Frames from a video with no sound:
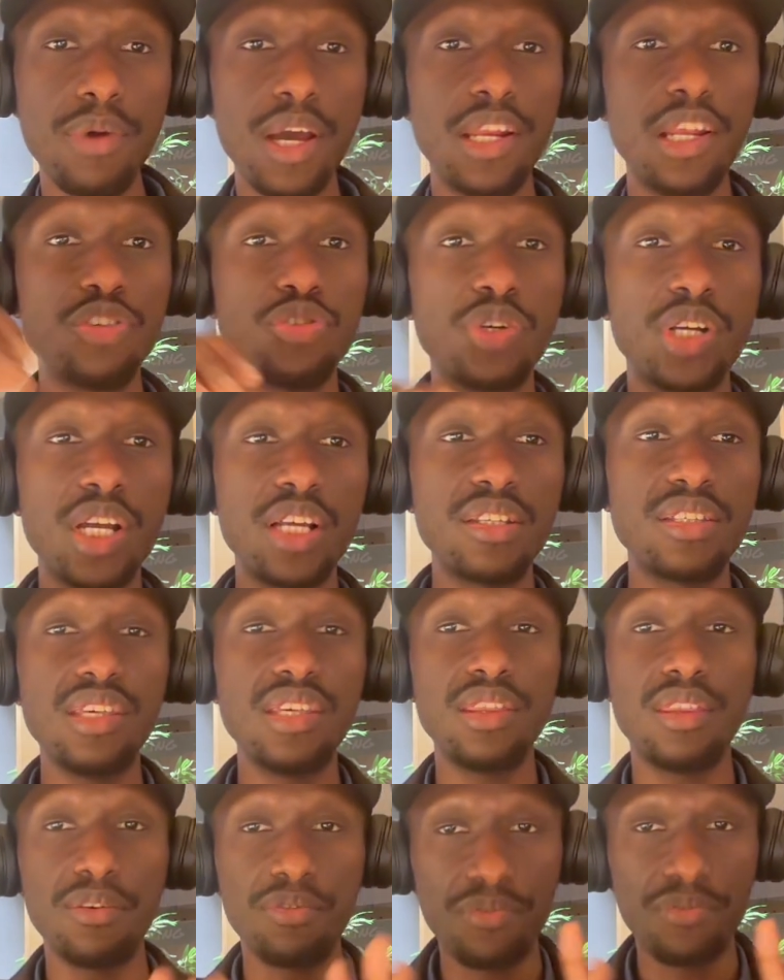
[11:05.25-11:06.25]
And as you can see,
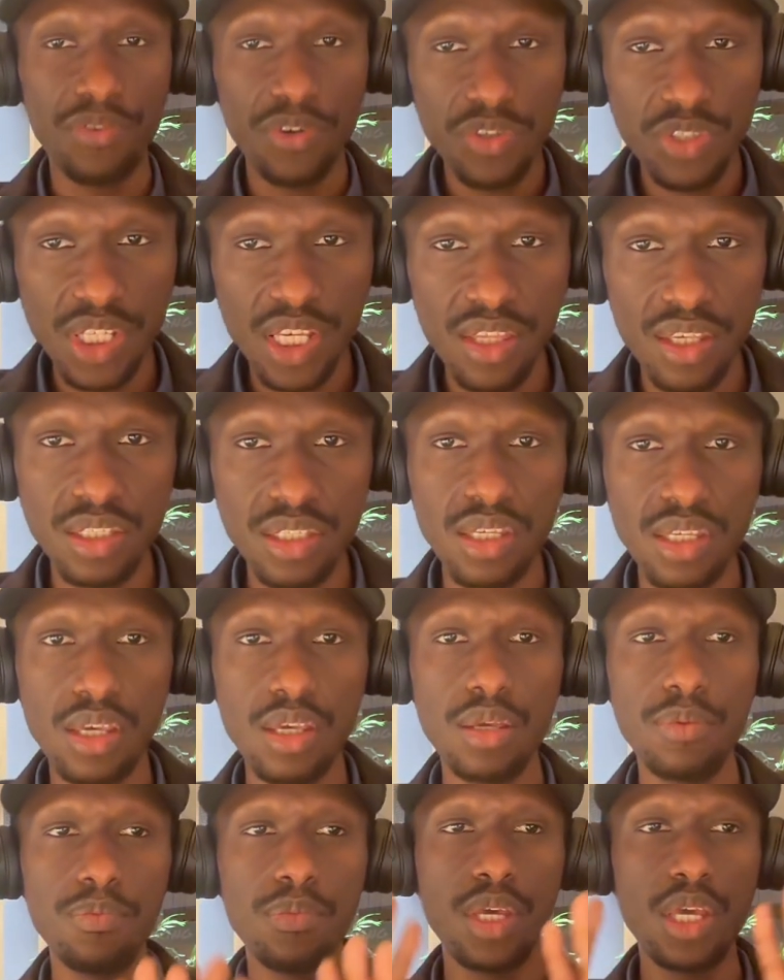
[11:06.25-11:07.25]
the fonts are the
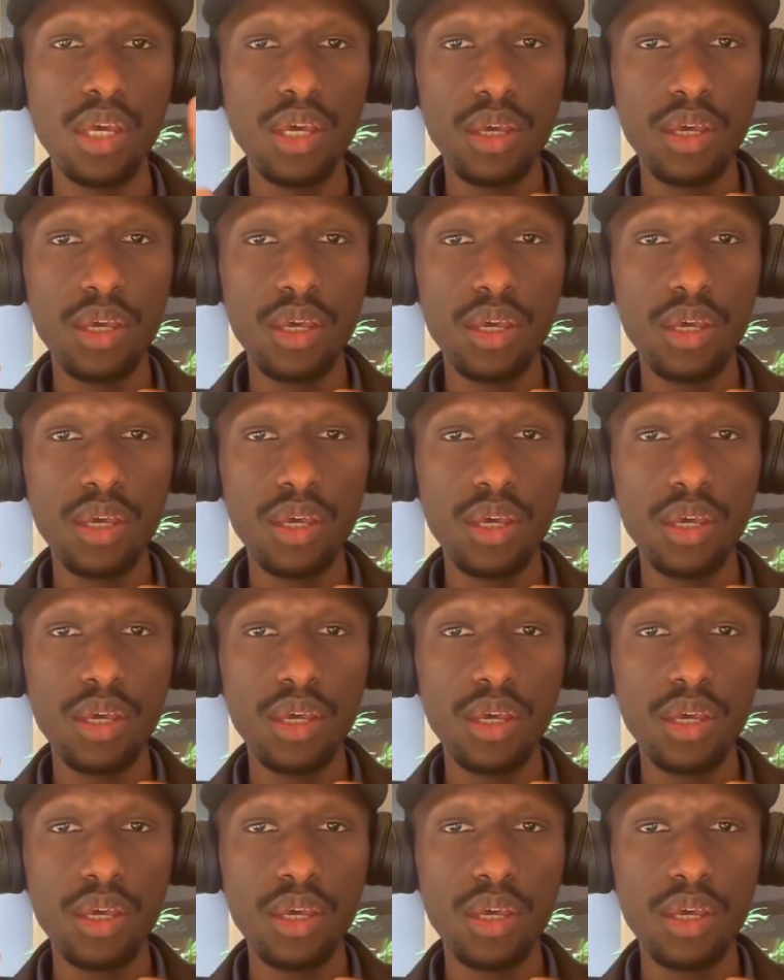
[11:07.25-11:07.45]
same,